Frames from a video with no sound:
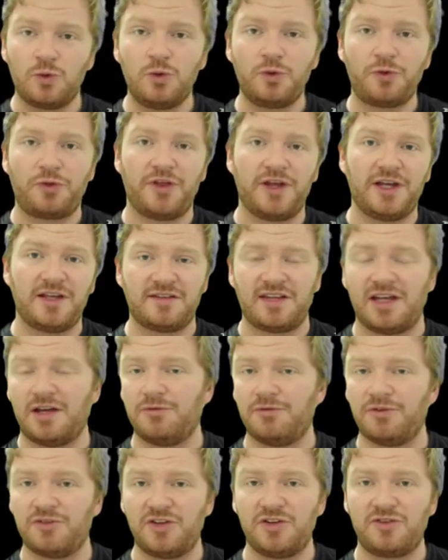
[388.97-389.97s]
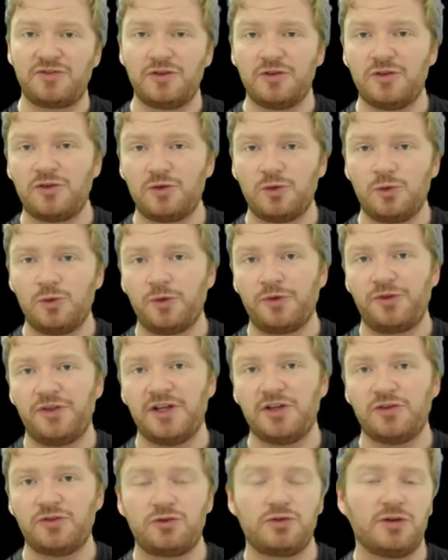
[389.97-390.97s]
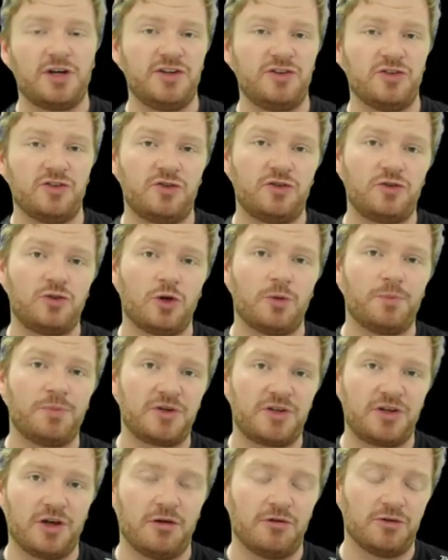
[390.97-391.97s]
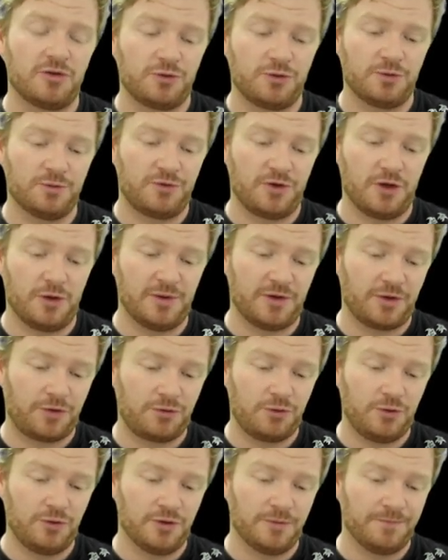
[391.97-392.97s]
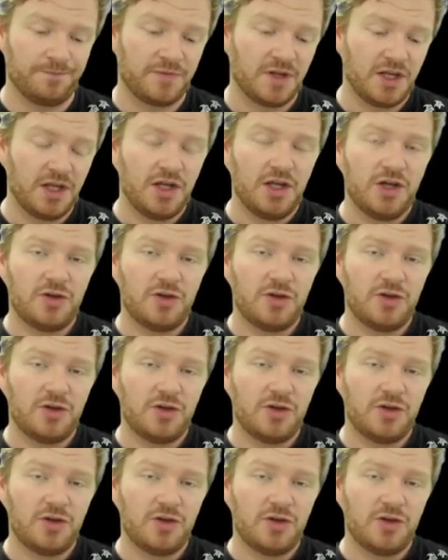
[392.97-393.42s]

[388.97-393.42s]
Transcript: all things have resistance, all things try to stop current from flowing through them.